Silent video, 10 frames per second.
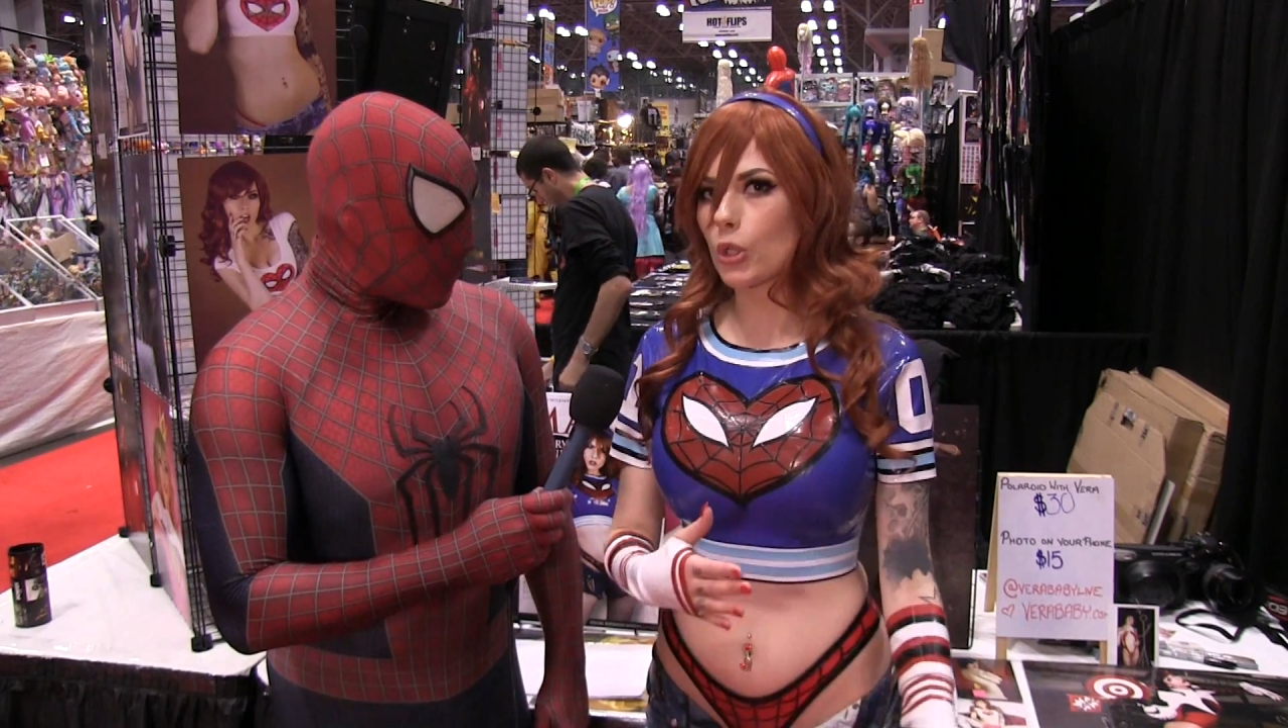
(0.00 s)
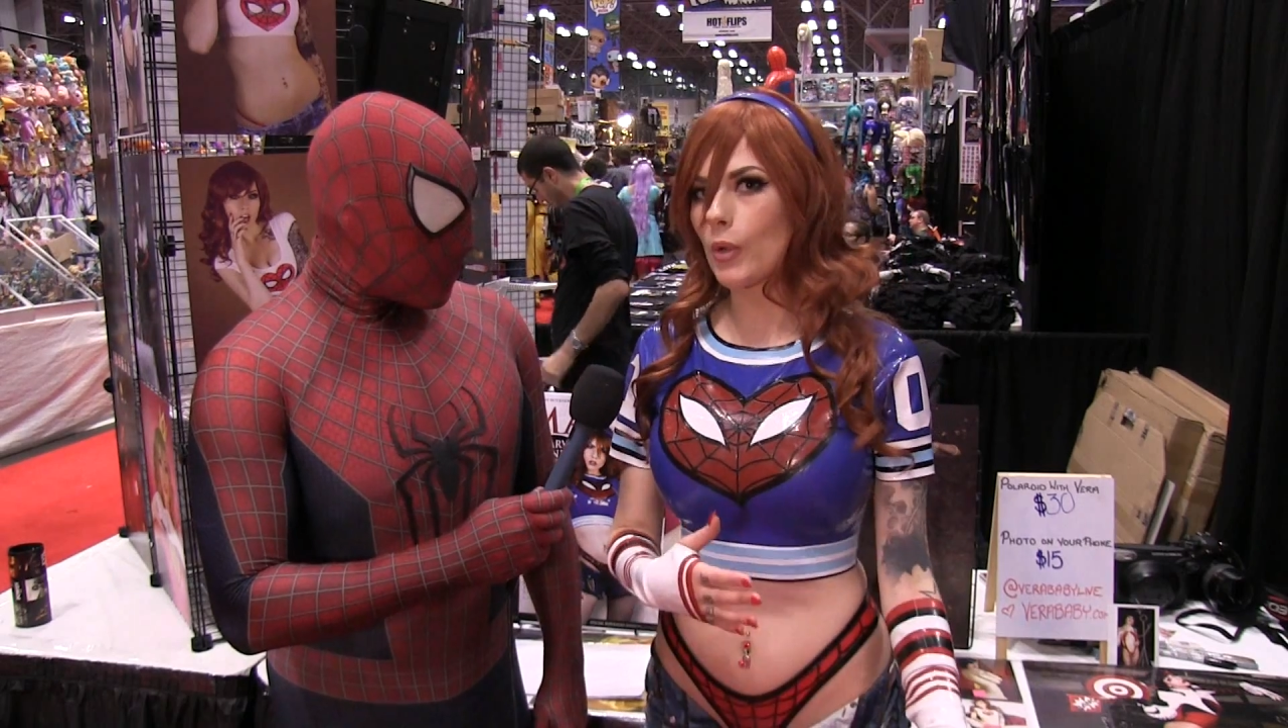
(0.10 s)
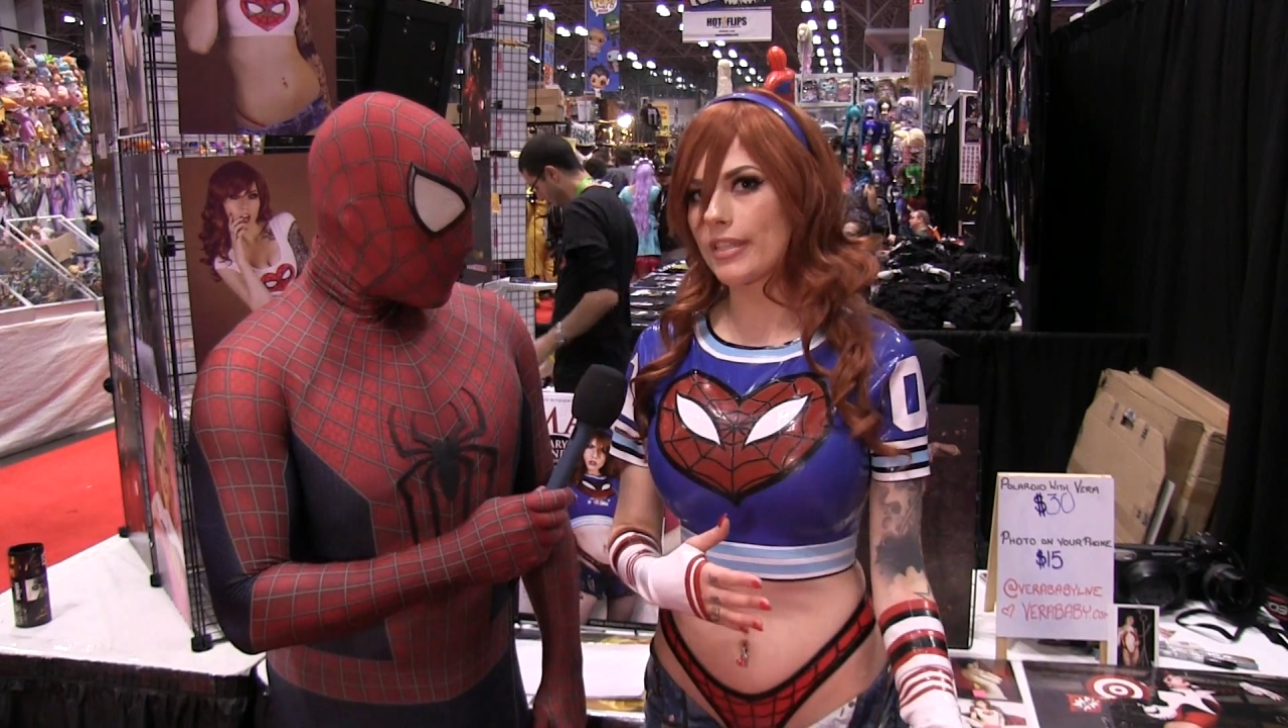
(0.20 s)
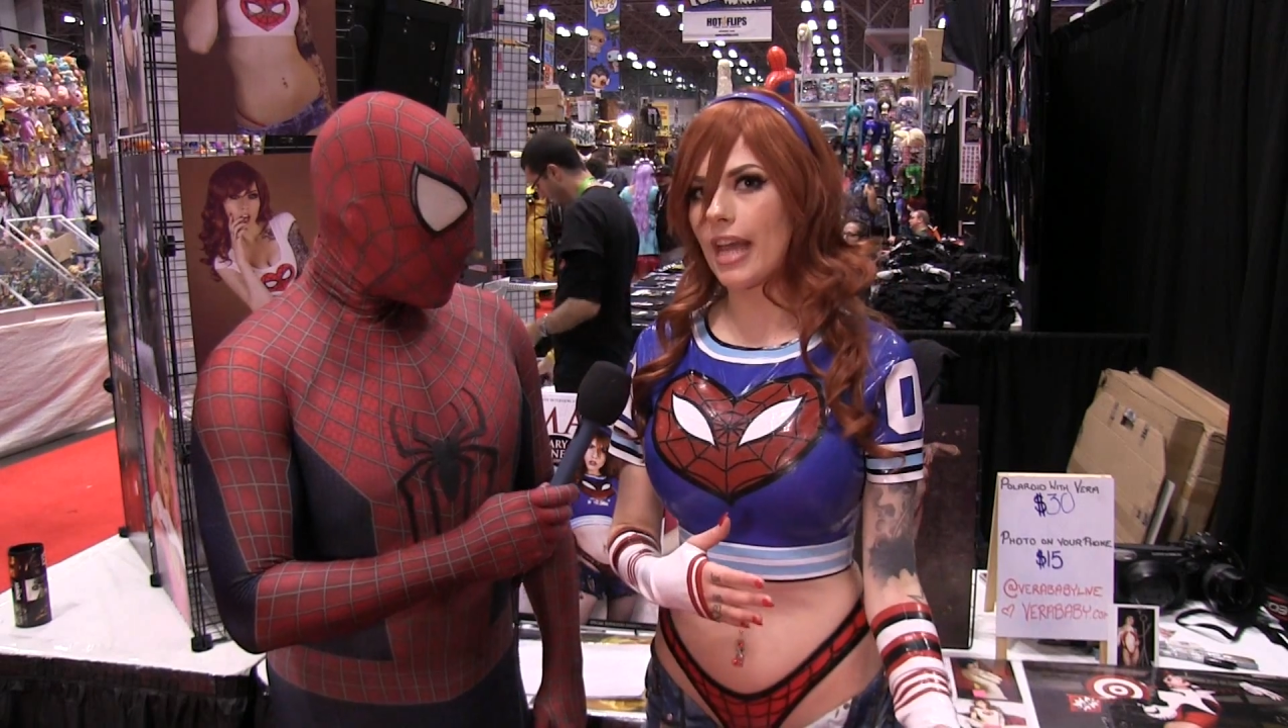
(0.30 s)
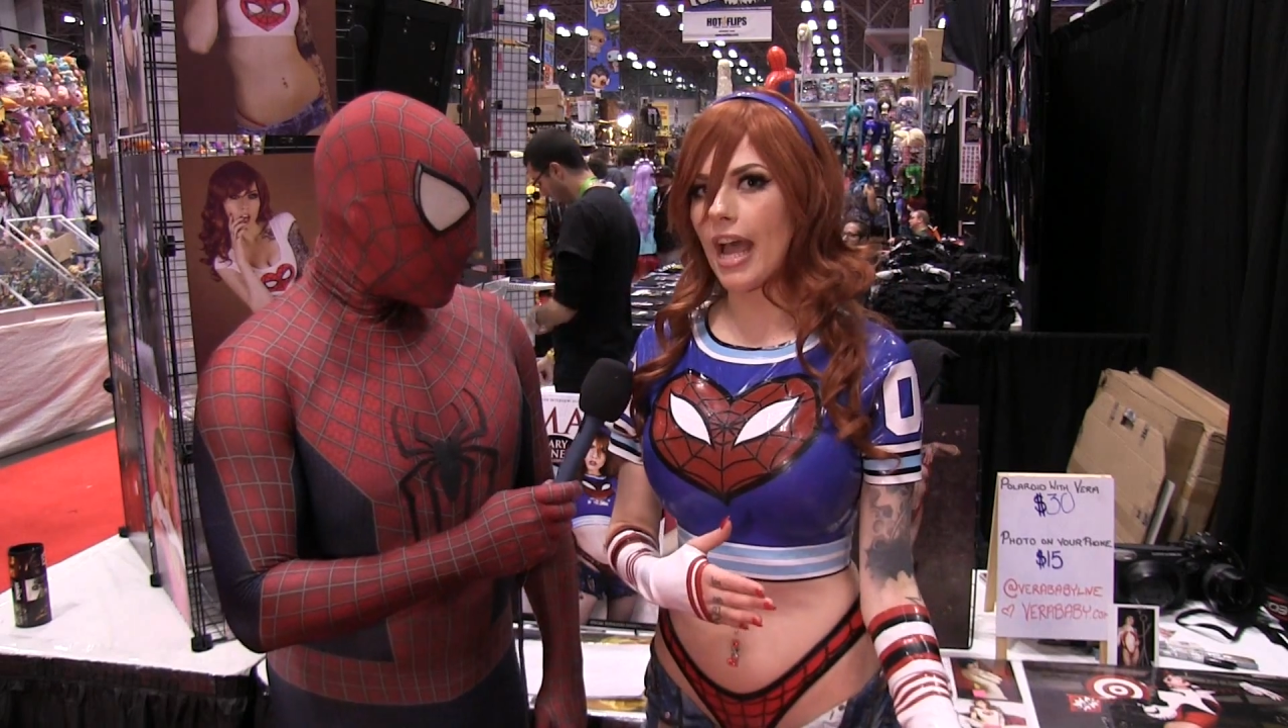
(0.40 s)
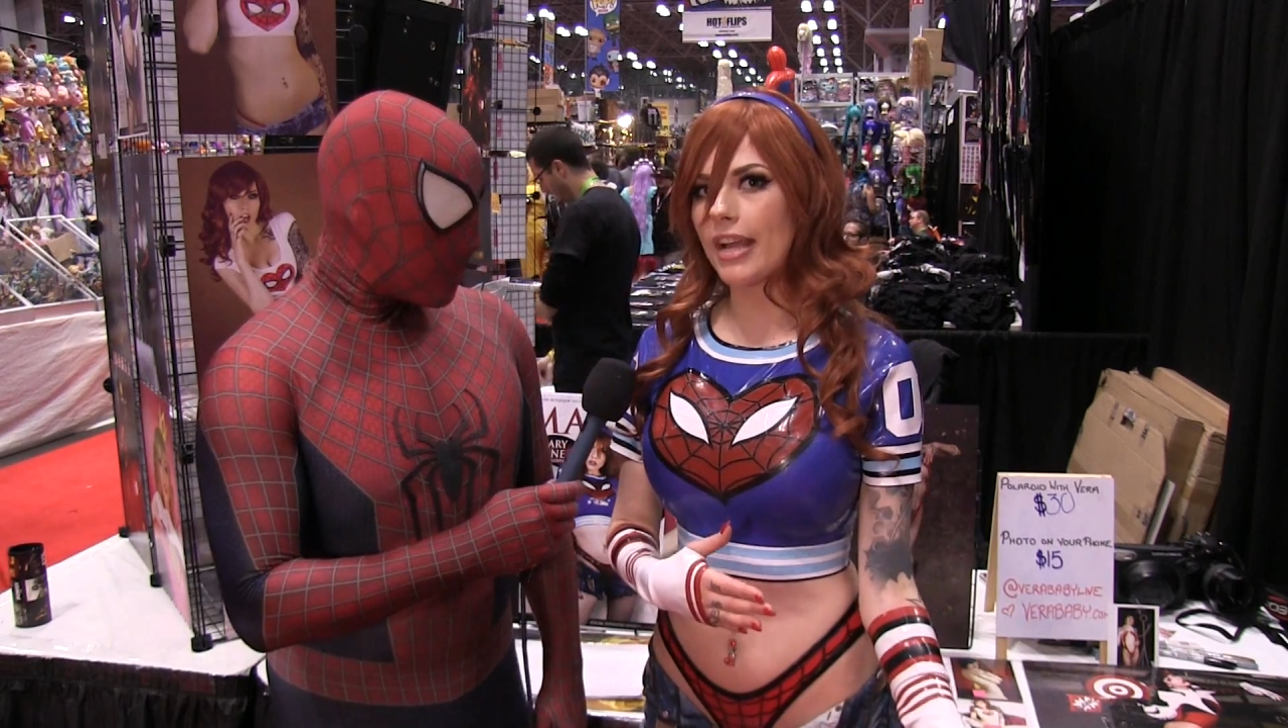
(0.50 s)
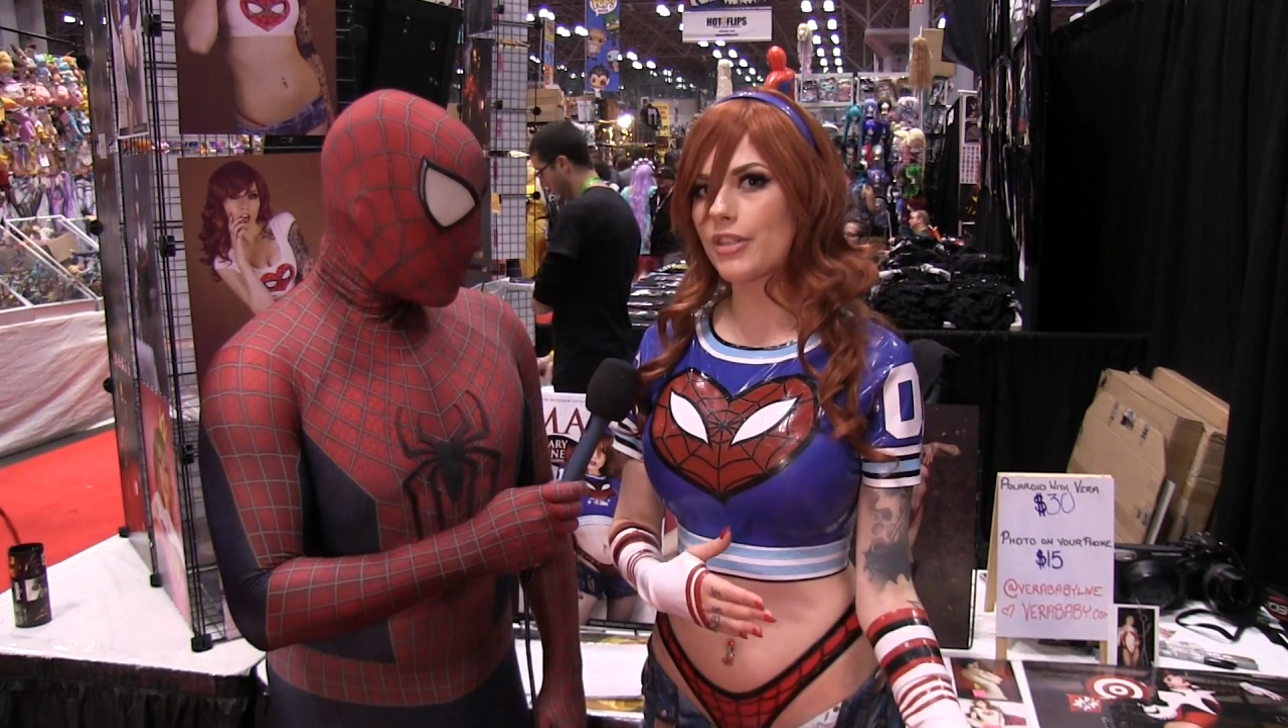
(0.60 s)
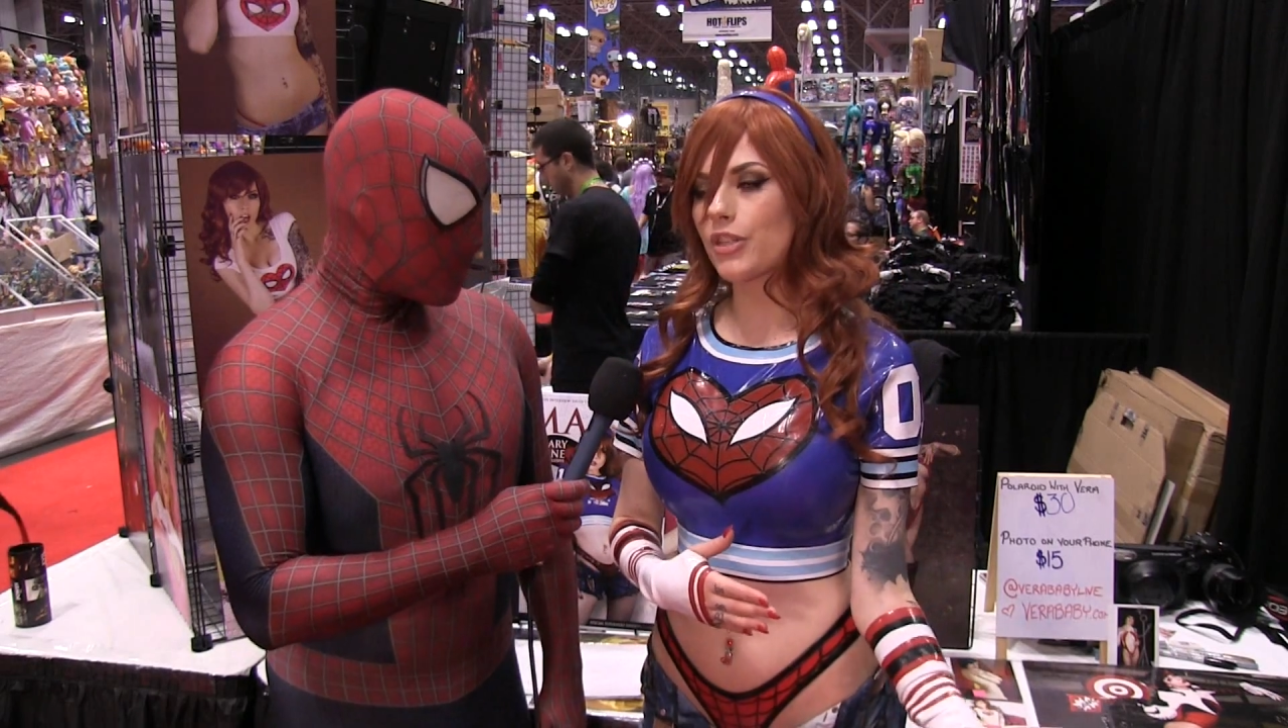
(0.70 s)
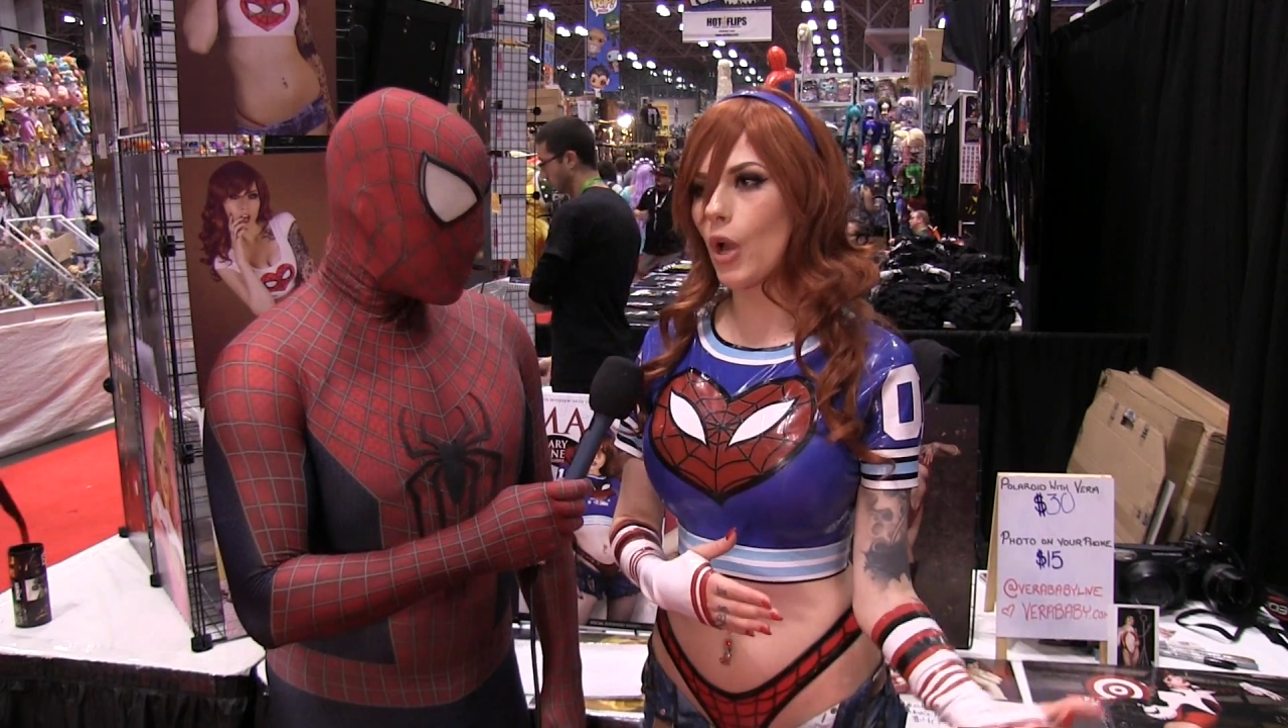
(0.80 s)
suicide.